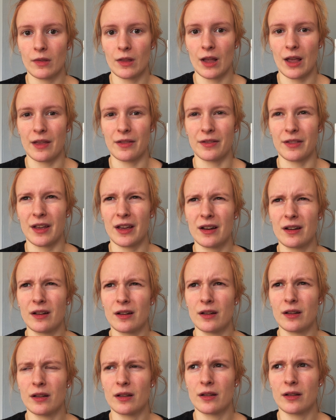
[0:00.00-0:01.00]
And
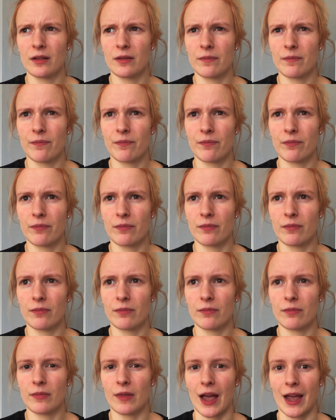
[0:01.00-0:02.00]
then
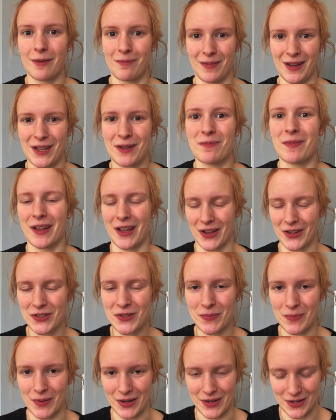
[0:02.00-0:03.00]
I meet my
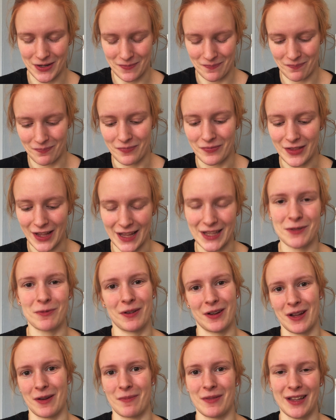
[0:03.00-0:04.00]
husband. That's
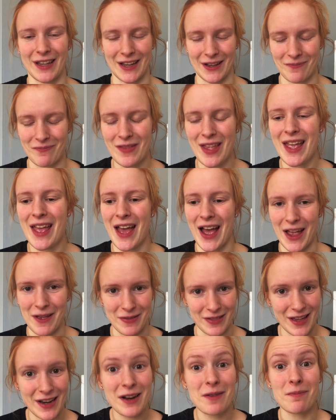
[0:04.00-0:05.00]
what happened. Yeah.
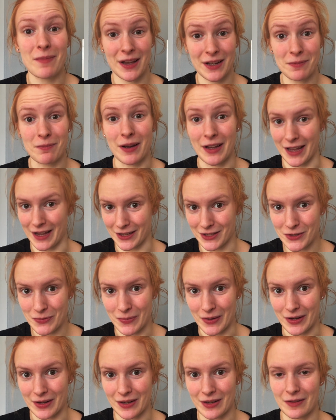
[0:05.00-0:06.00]
And then I met my
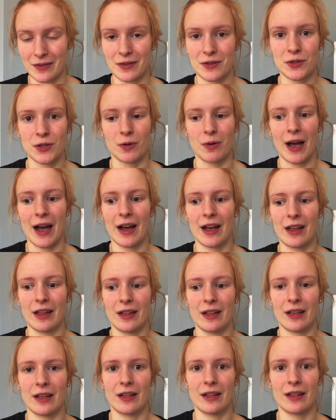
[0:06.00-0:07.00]
husband.
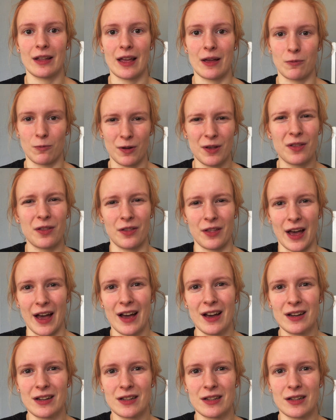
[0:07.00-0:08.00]
And with
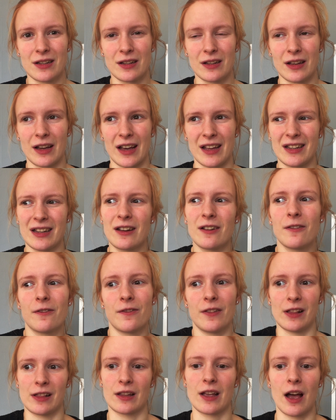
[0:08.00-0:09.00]
that, I didn't
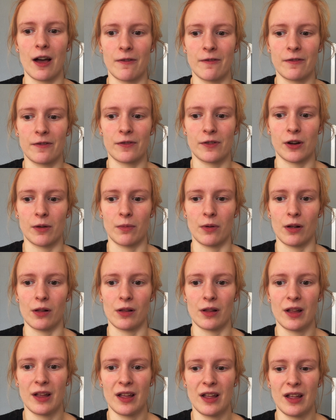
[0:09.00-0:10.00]
feel
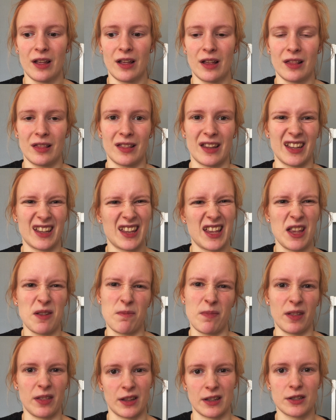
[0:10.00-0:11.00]
comfortable like
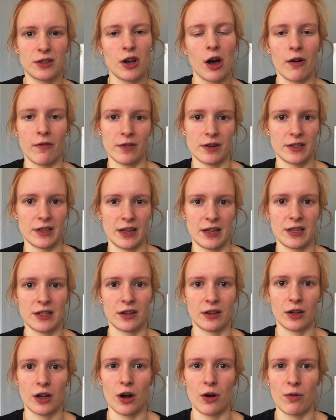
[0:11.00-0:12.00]
keeping this
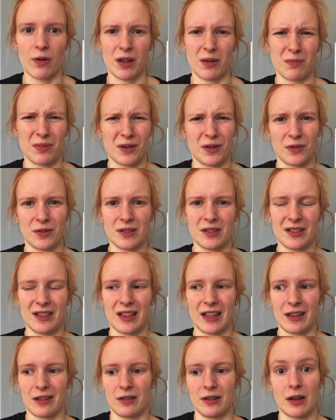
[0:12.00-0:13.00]
conversation going, because
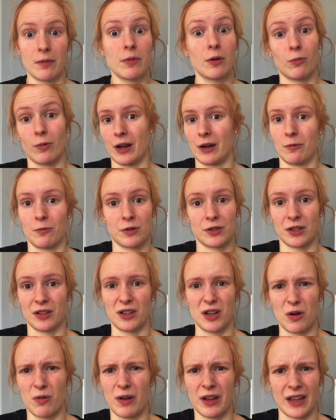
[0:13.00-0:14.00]
like, number one, it wasn't
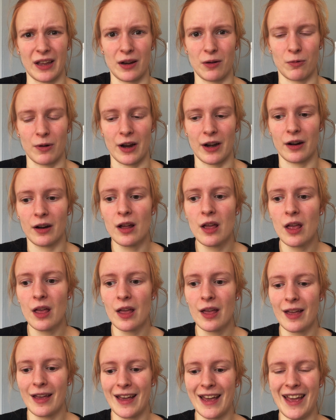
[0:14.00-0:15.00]
going anywhere.
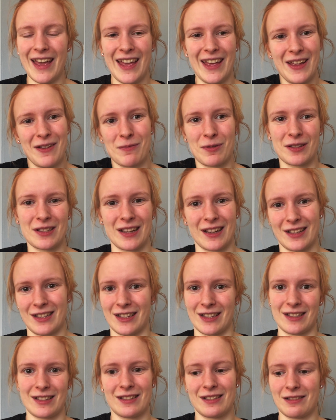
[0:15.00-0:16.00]
It was like
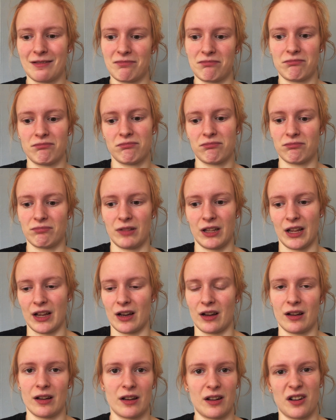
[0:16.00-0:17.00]
just,
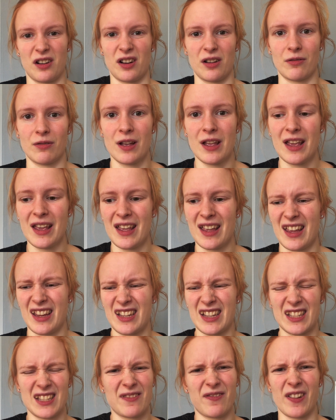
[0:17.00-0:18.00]
yeah, I don't know. It
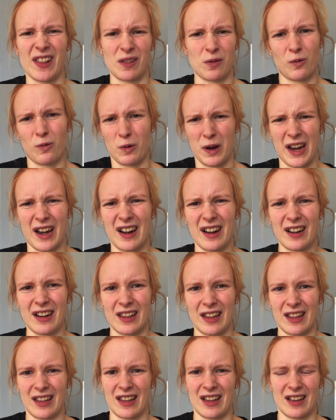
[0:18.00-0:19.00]
just felt weird.
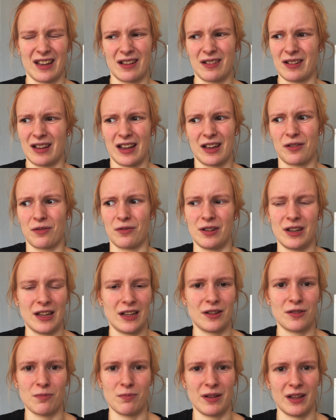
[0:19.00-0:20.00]
Like, I don't
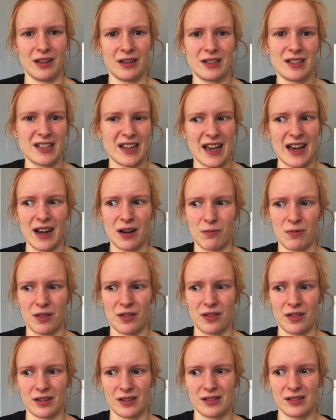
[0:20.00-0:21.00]
need to be chatting
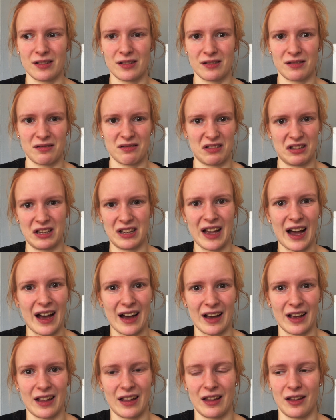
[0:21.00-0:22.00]
with this
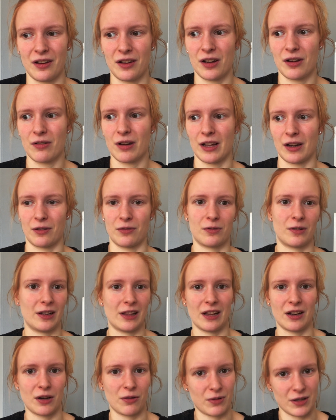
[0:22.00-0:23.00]
guy, you know, I don't
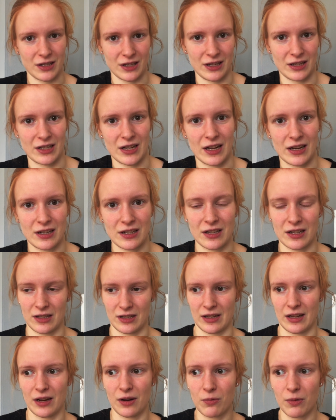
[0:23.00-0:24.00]
really know his intentions
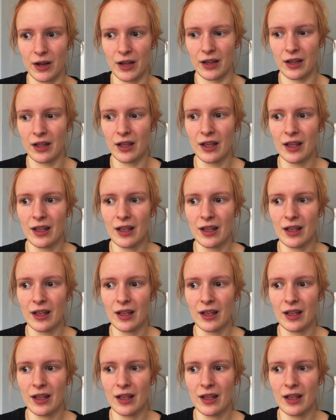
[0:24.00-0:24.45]
anyway,